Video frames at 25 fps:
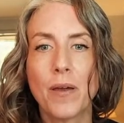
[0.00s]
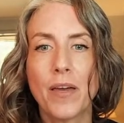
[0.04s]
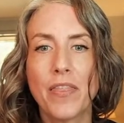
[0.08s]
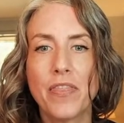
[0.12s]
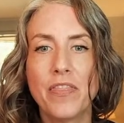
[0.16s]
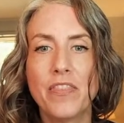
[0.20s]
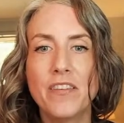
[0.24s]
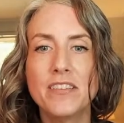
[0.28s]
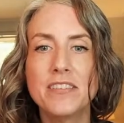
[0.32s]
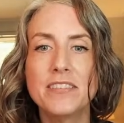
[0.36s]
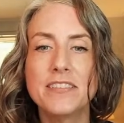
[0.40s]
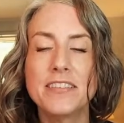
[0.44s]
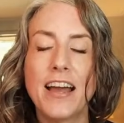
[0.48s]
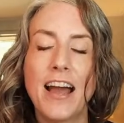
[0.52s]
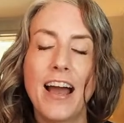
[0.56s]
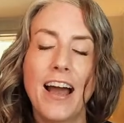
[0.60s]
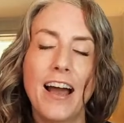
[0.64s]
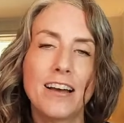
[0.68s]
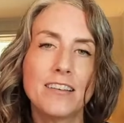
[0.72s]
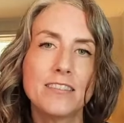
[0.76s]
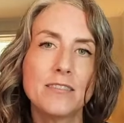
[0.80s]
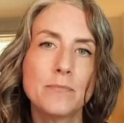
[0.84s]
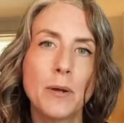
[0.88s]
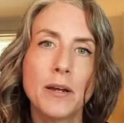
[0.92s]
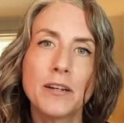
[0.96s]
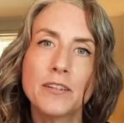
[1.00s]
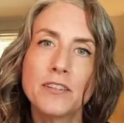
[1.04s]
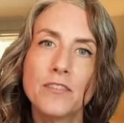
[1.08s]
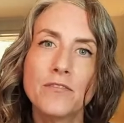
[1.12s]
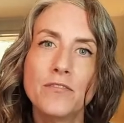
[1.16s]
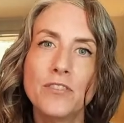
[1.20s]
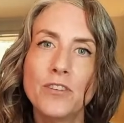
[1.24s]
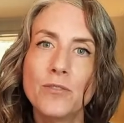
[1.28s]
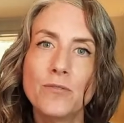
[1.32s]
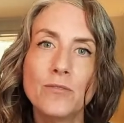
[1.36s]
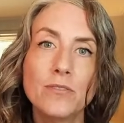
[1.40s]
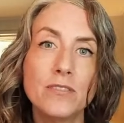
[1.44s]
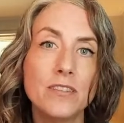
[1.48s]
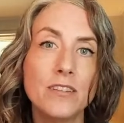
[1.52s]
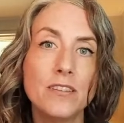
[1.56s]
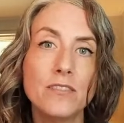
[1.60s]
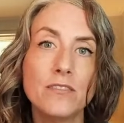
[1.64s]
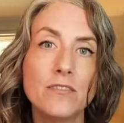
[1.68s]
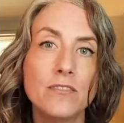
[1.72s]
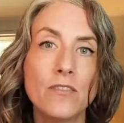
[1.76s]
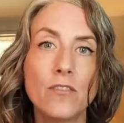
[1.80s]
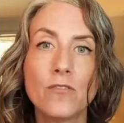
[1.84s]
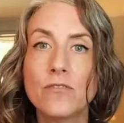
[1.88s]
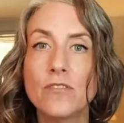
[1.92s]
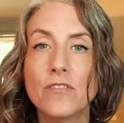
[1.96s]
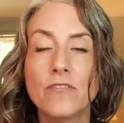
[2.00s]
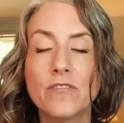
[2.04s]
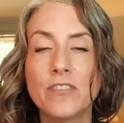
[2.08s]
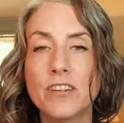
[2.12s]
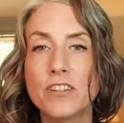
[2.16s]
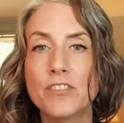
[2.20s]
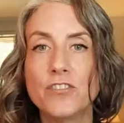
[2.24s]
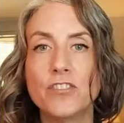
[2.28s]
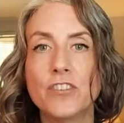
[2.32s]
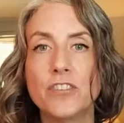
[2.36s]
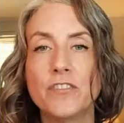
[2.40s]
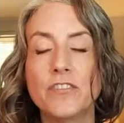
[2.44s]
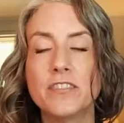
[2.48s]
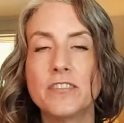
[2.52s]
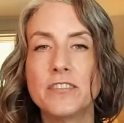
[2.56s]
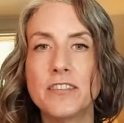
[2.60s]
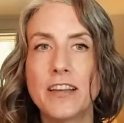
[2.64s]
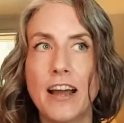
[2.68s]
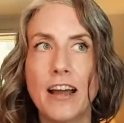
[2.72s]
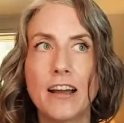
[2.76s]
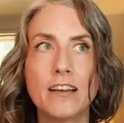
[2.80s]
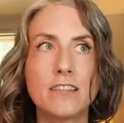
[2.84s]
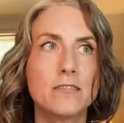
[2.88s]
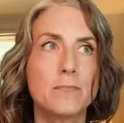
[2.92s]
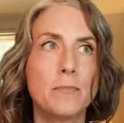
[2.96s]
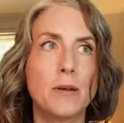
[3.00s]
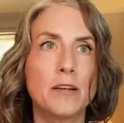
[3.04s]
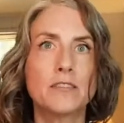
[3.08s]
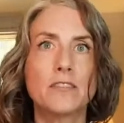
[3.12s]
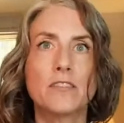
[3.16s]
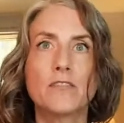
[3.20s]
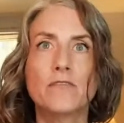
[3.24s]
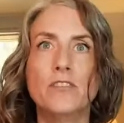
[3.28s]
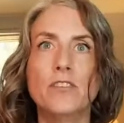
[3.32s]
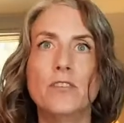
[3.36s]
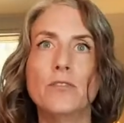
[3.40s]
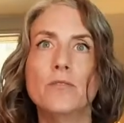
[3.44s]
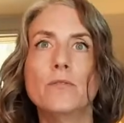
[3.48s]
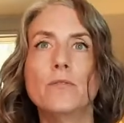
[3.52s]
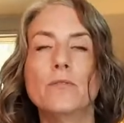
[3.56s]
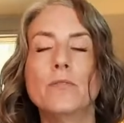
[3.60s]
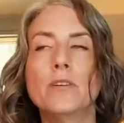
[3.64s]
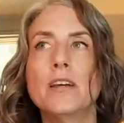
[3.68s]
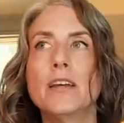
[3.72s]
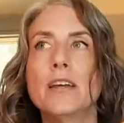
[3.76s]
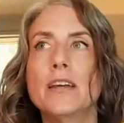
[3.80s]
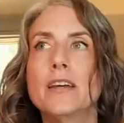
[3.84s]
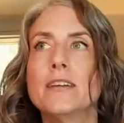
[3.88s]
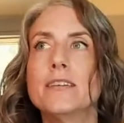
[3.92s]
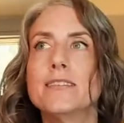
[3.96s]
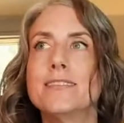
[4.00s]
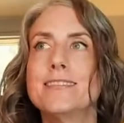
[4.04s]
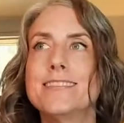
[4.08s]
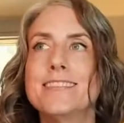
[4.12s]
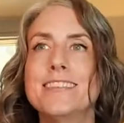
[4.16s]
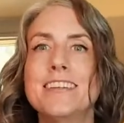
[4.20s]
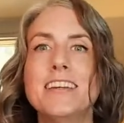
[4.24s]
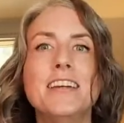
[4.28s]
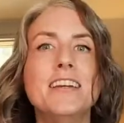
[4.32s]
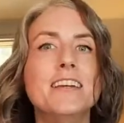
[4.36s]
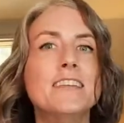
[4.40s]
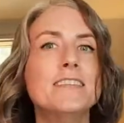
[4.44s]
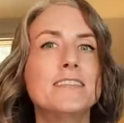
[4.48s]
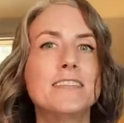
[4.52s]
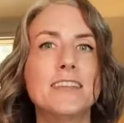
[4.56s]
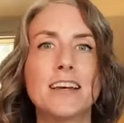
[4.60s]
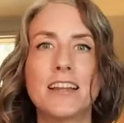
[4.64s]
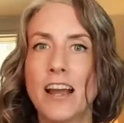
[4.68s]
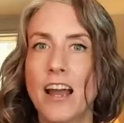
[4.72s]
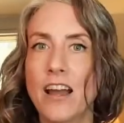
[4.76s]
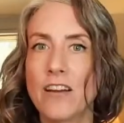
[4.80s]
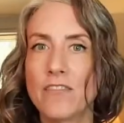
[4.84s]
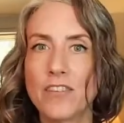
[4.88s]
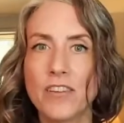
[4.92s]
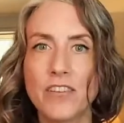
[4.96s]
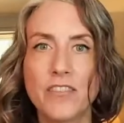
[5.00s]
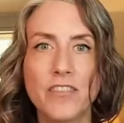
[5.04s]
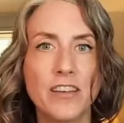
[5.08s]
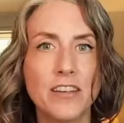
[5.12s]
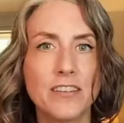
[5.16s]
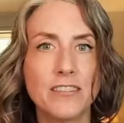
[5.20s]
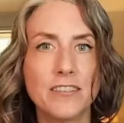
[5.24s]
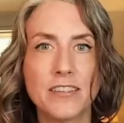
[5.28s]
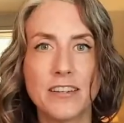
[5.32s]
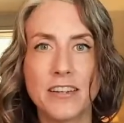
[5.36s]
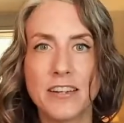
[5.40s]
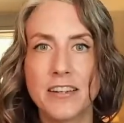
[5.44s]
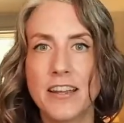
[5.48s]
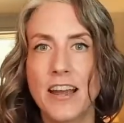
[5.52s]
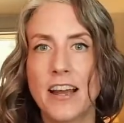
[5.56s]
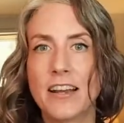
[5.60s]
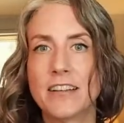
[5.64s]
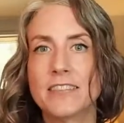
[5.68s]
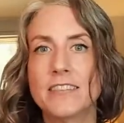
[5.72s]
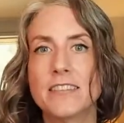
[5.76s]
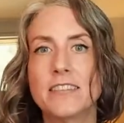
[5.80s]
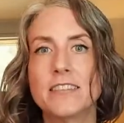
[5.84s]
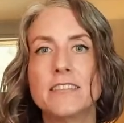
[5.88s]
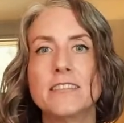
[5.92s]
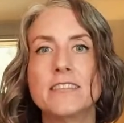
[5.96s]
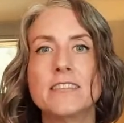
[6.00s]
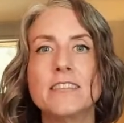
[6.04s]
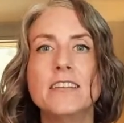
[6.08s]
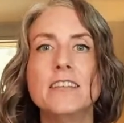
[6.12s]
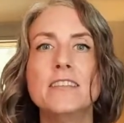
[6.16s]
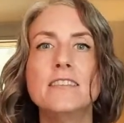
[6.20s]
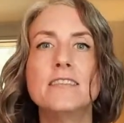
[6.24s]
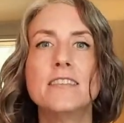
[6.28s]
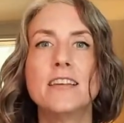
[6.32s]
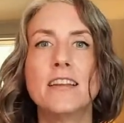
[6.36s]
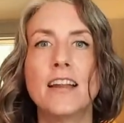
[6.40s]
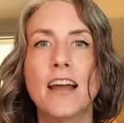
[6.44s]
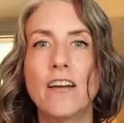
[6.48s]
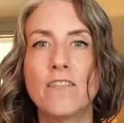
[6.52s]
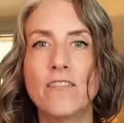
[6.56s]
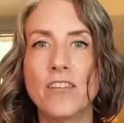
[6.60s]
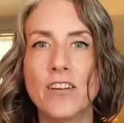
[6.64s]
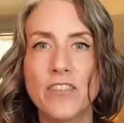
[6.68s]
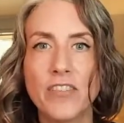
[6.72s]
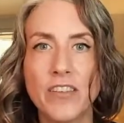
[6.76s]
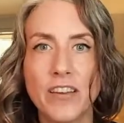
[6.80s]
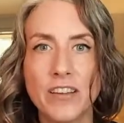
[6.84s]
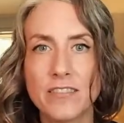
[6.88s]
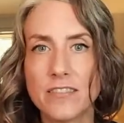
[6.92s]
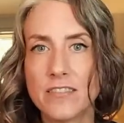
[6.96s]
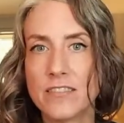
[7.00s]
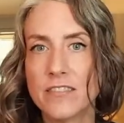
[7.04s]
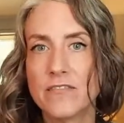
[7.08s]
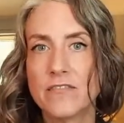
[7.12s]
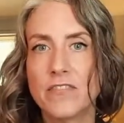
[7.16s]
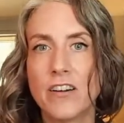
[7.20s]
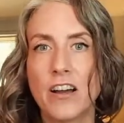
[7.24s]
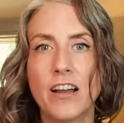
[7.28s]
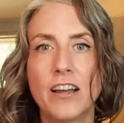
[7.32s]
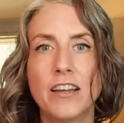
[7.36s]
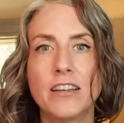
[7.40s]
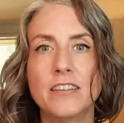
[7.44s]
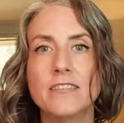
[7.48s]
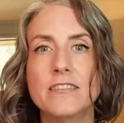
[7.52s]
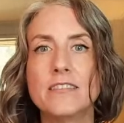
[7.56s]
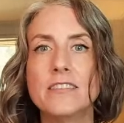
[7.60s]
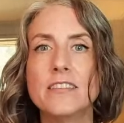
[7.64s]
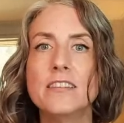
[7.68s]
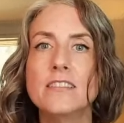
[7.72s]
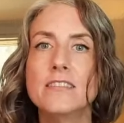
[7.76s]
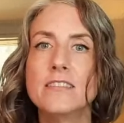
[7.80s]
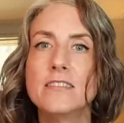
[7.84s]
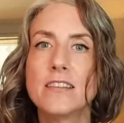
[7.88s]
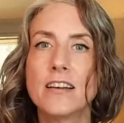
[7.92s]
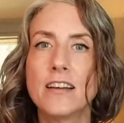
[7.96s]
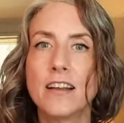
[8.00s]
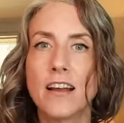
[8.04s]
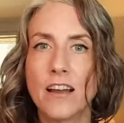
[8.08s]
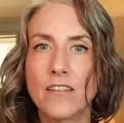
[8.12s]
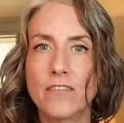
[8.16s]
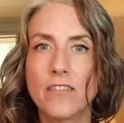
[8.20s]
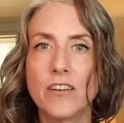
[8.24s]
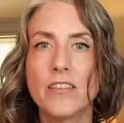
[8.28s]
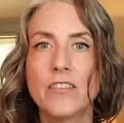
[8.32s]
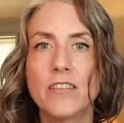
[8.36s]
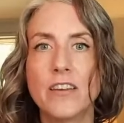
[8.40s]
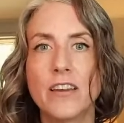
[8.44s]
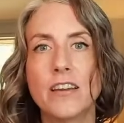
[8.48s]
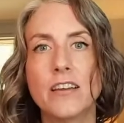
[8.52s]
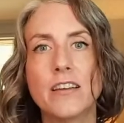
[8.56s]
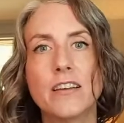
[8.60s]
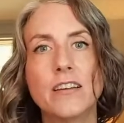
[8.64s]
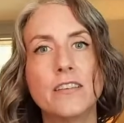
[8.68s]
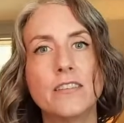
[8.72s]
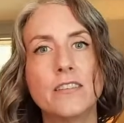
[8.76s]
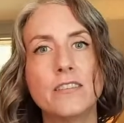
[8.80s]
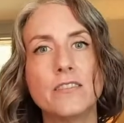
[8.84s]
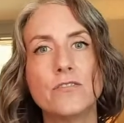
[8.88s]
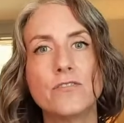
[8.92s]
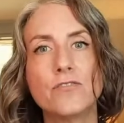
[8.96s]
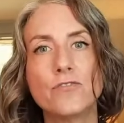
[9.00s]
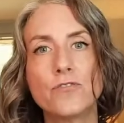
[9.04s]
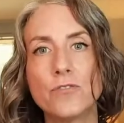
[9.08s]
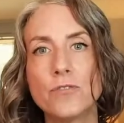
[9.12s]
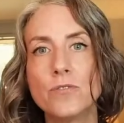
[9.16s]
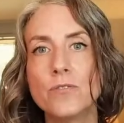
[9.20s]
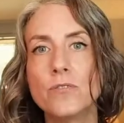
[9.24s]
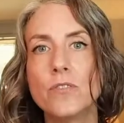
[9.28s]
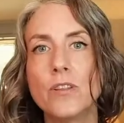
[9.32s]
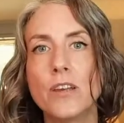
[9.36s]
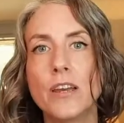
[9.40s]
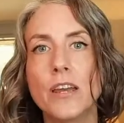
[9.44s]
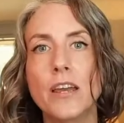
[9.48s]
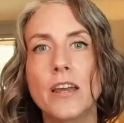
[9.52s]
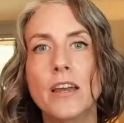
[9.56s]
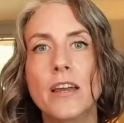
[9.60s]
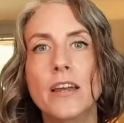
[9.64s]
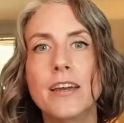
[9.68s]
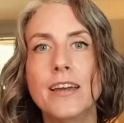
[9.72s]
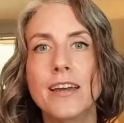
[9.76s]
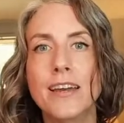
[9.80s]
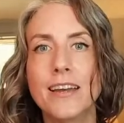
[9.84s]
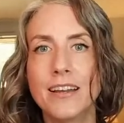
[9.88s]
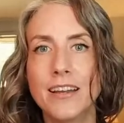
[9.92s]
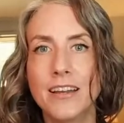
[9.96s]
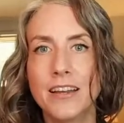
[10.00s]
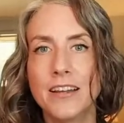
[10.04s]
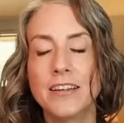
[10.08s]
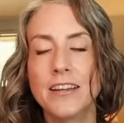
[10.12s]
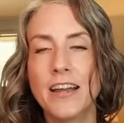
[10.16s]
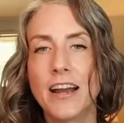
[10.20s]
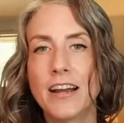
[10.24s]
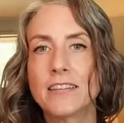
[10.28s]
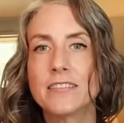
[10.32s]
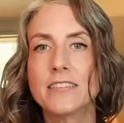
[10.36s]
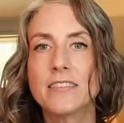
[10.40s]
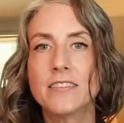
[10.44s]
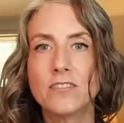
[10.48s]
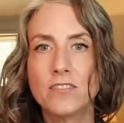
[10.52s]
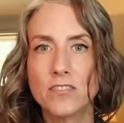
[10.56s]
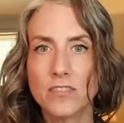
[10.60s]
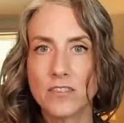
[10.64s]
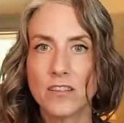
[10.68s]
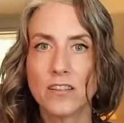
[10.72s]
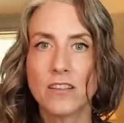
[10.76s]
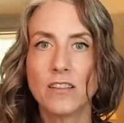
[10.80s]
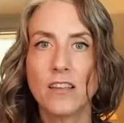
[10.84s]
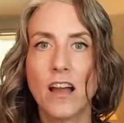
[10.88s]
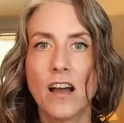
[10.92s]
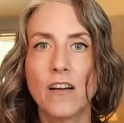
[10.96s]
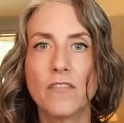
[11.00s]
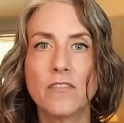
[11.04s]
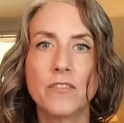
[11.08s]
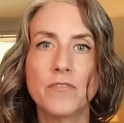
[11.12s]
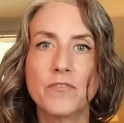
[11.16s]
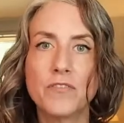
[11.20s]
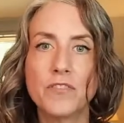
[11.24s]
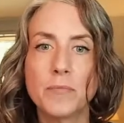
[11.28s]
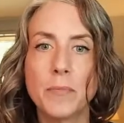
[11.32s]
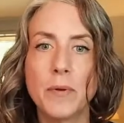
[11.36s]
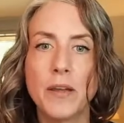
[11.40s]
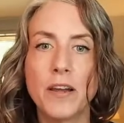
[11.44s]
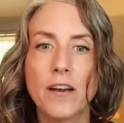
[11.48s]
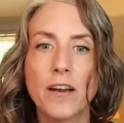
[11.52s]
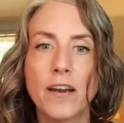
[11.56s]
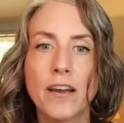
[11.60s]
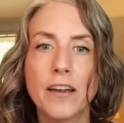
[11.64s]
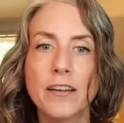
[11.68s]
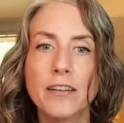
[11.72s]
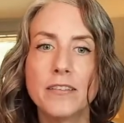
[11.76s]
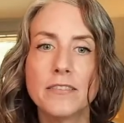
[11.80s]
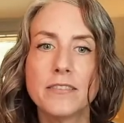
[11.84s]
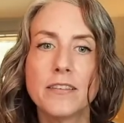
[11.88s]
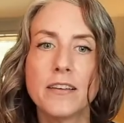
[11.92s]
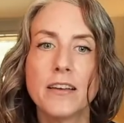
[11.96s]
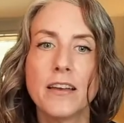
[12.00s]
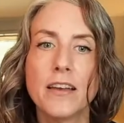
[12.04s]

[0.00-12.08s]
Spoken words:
This aspect of you sees no division. This aspect of you sees that everything's connected, sees that everything's divine, sees that everything is truly connected to the love of spirit.